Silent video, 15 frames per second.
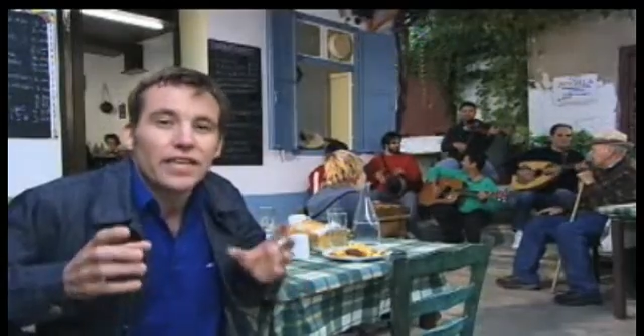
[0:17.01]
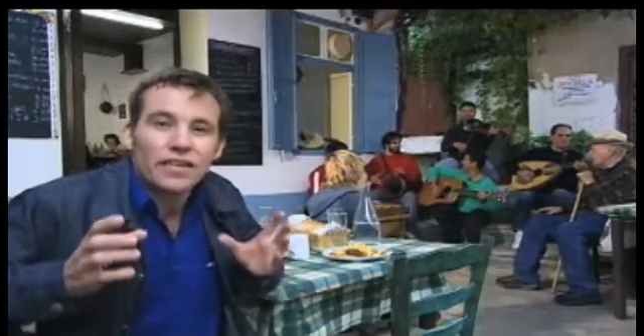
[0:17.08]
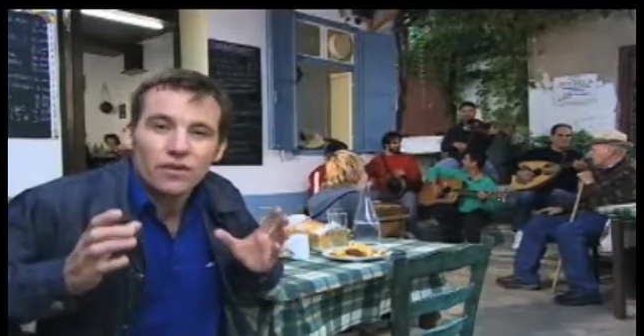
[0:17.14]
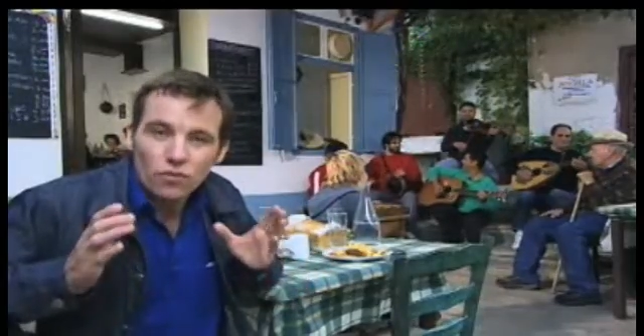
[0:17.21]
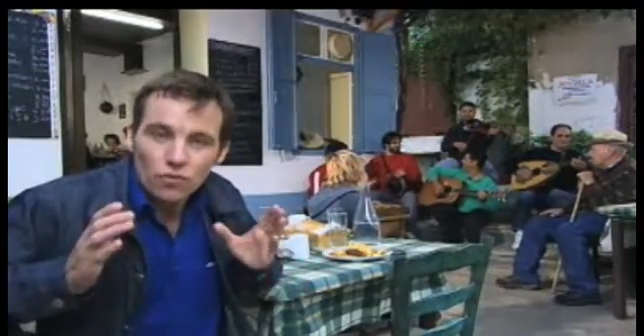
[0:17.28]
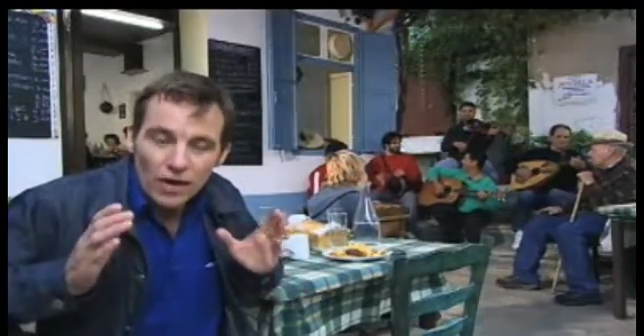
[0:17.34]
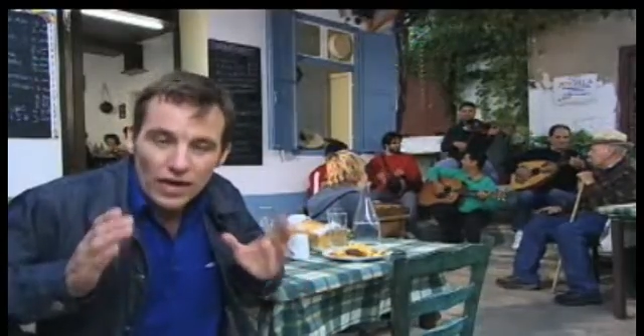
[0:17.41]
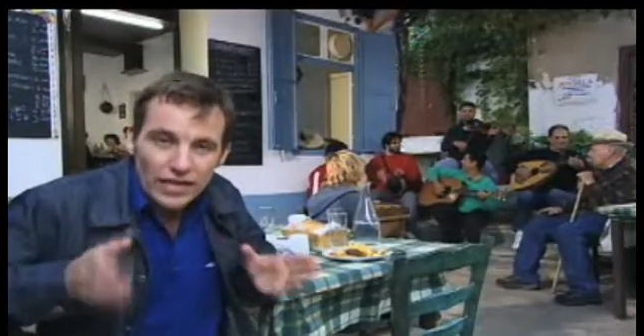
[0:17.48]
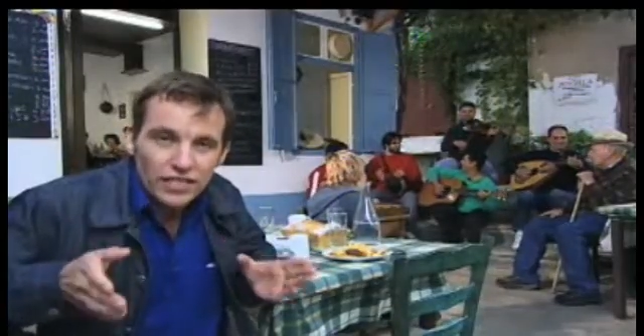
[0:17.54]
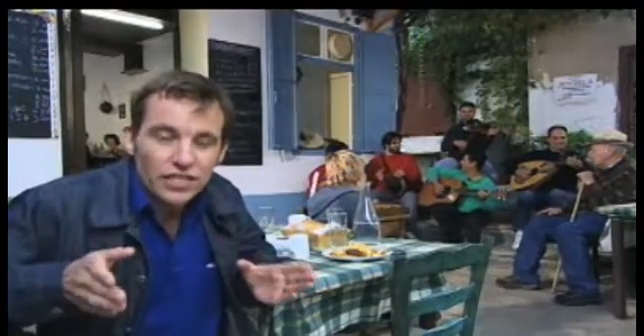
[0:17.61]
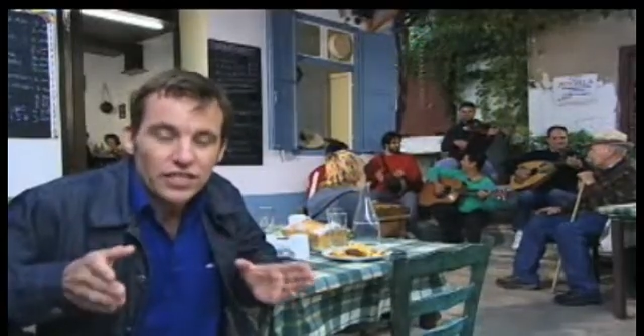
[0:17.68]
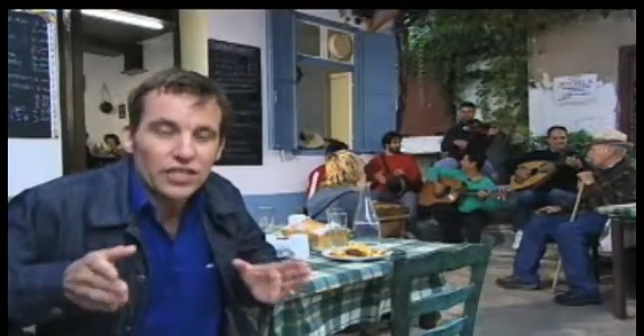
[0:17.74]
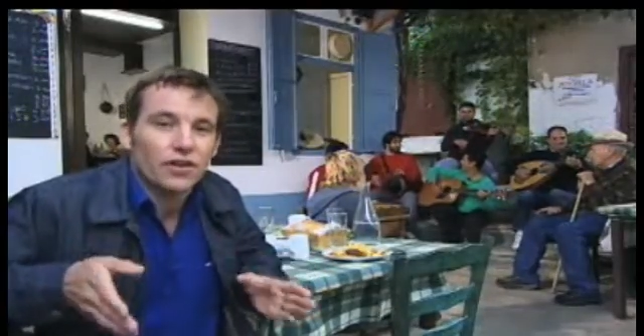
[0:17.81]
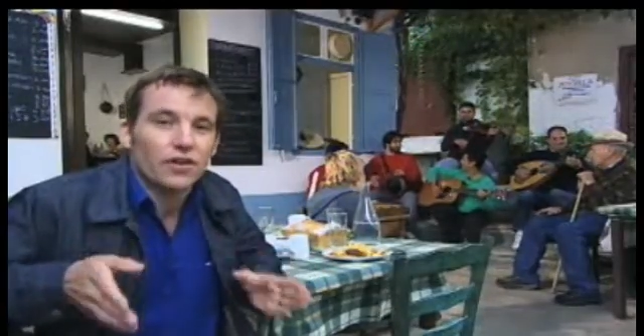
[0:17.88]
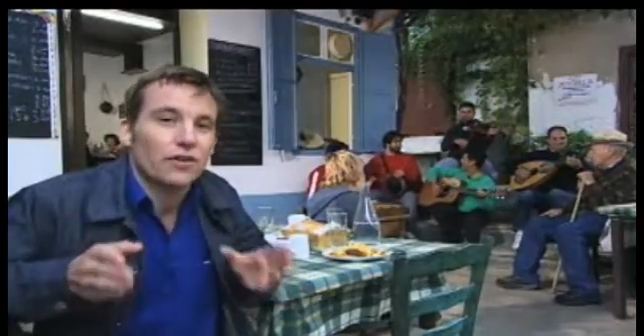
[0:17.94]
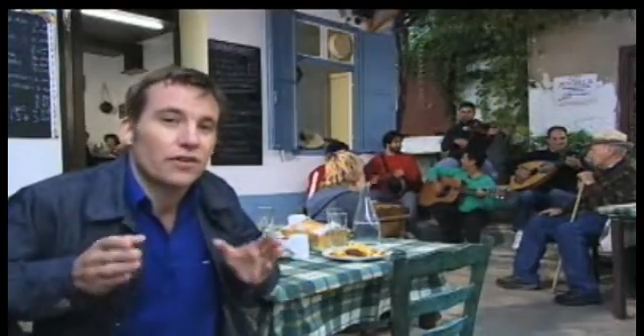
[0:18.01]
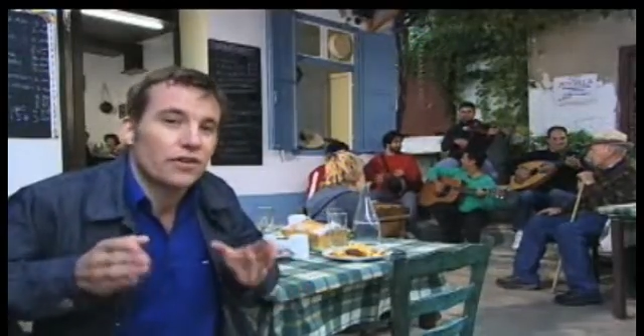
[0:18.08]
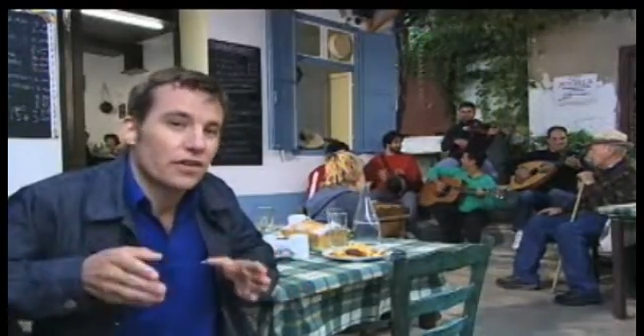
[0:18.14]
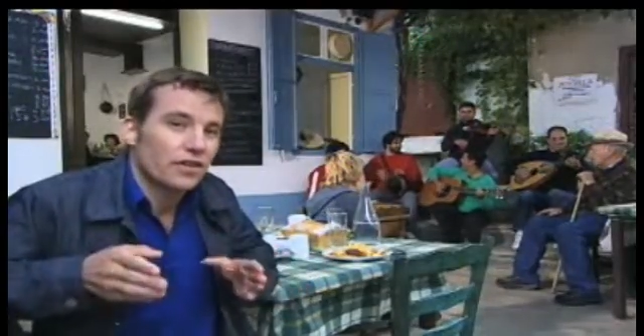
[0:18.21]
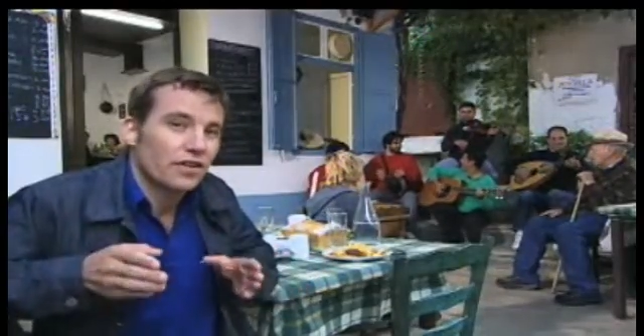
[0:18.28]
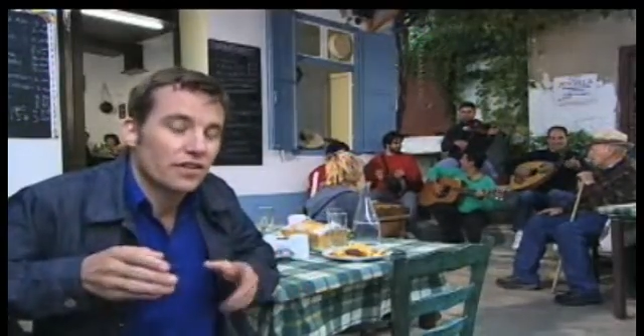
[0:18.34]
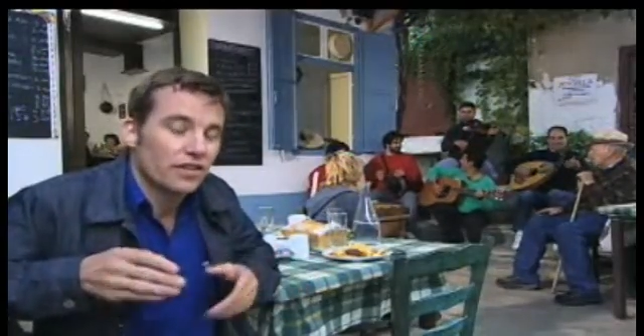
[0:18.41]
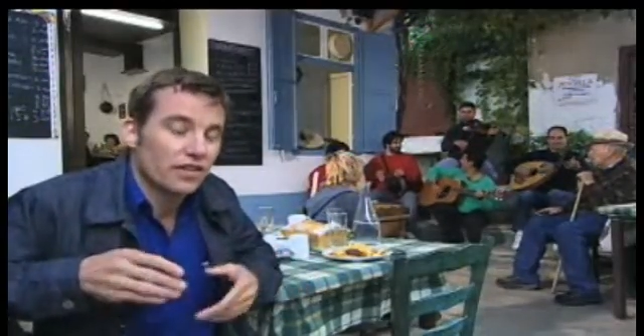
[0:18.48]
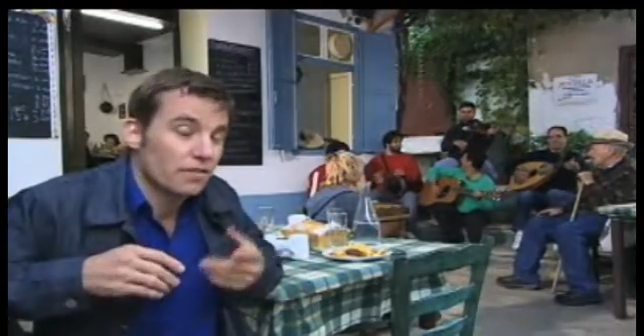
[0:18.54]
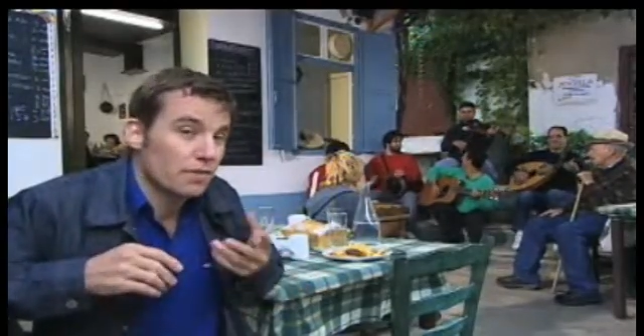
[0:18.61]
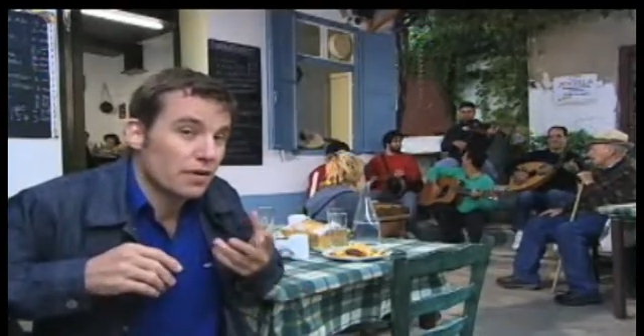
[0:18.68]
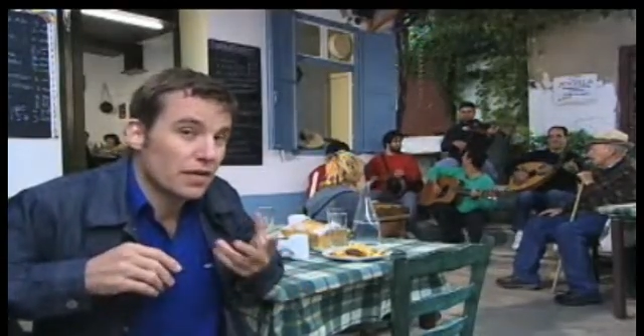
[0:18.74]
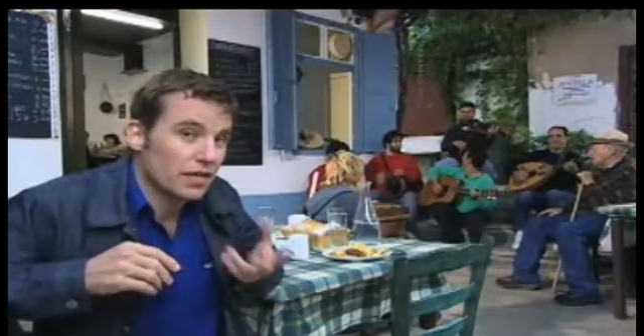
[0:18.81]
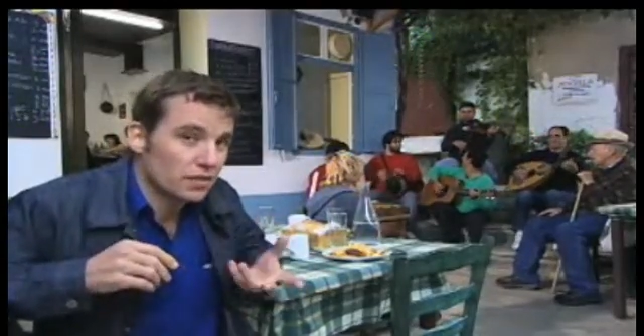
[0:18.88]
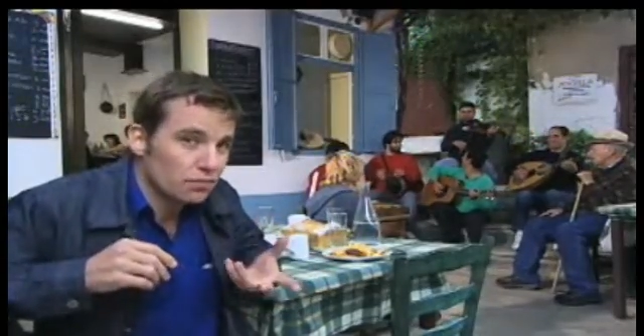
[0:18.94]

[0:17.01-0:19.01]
in a ratio that can be